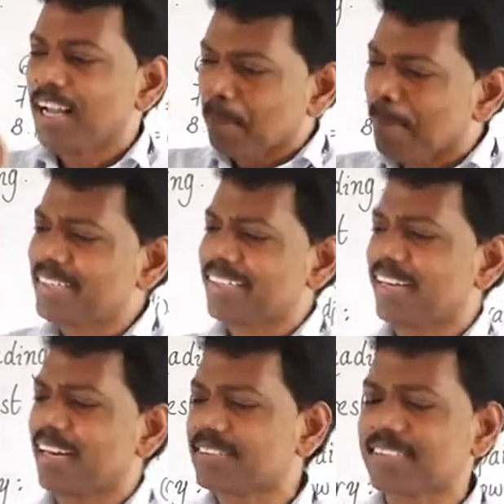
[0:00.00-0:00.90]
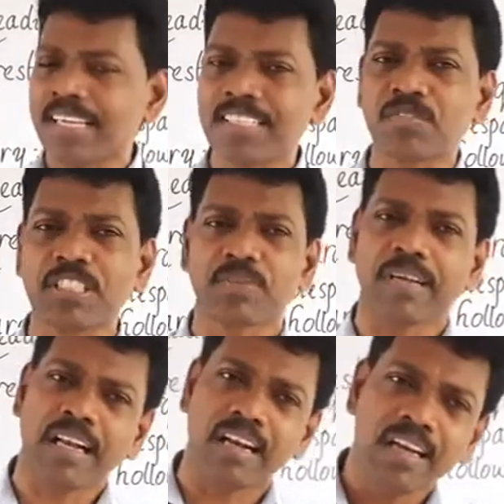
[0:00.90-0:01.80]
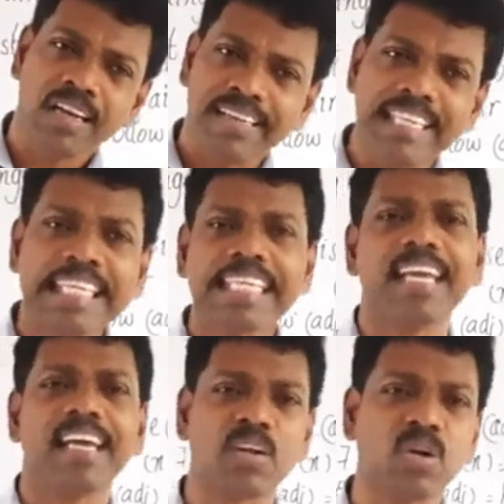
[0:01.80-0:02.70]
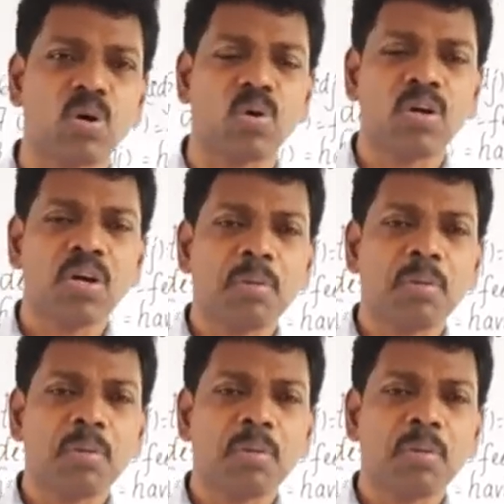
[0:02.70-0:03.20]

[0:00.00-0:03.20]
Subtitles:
material things which will decay and go.